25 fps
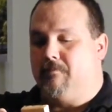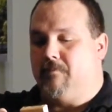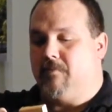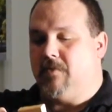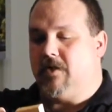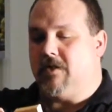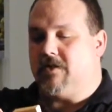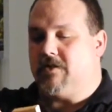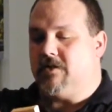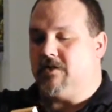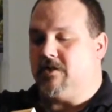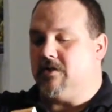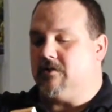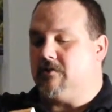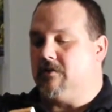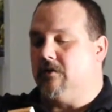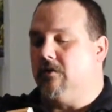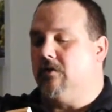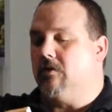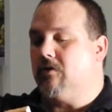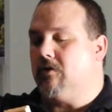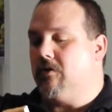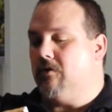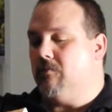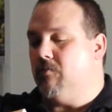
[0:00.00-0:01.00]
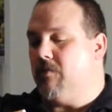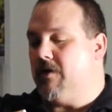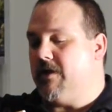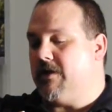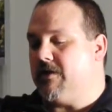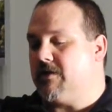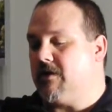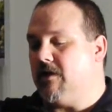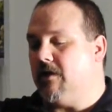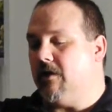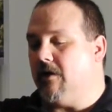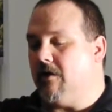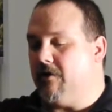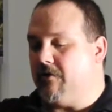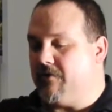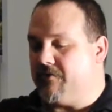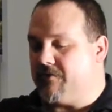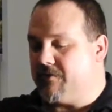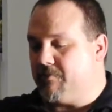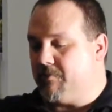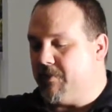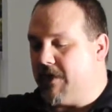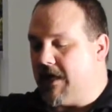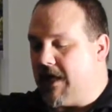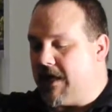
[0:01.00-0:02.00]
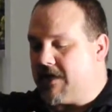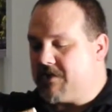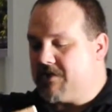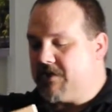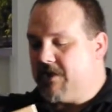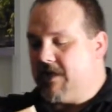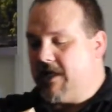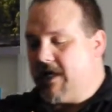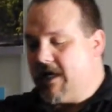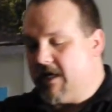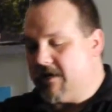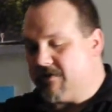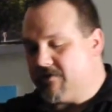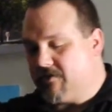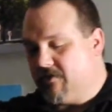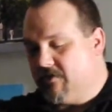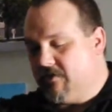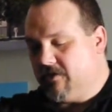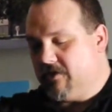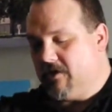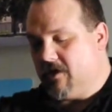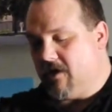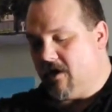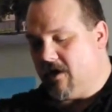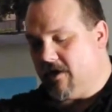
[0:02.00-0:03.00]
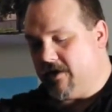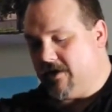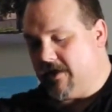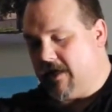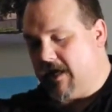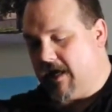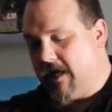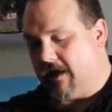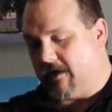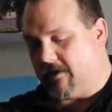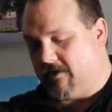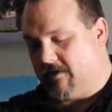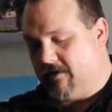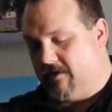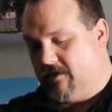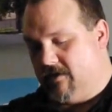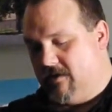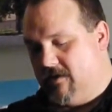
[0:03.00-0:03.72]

doesn't just look good when it's closed, but actually has good contact